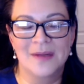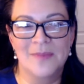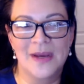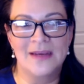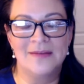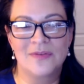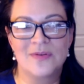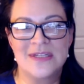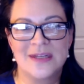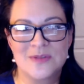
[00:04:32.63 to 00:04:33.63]
my
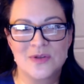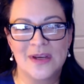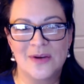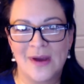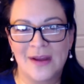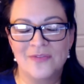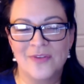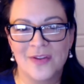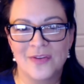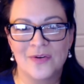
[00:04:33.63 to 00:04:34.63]
3 times
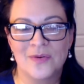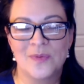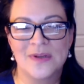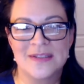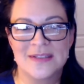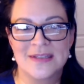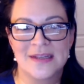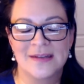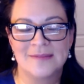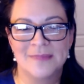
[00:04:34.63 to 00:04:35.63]
great-grandfather was
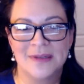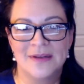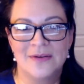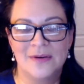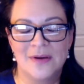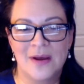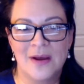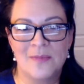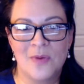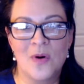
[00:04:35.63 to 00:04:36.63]

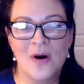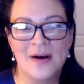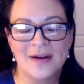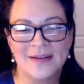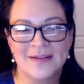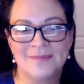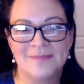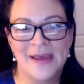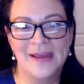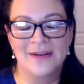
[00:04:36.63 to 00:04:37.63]
a Mohawk
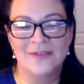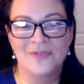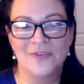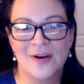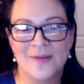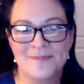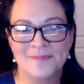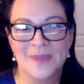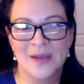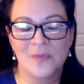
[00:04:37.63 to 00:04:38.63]
man from
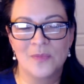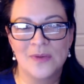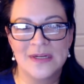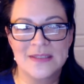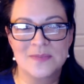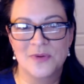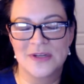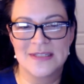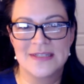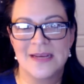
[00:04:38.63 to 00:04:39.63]
what is
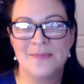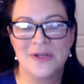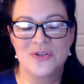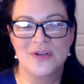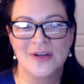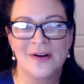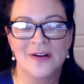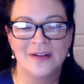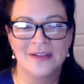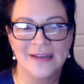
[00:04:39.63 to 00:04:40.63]
present-day Montreal.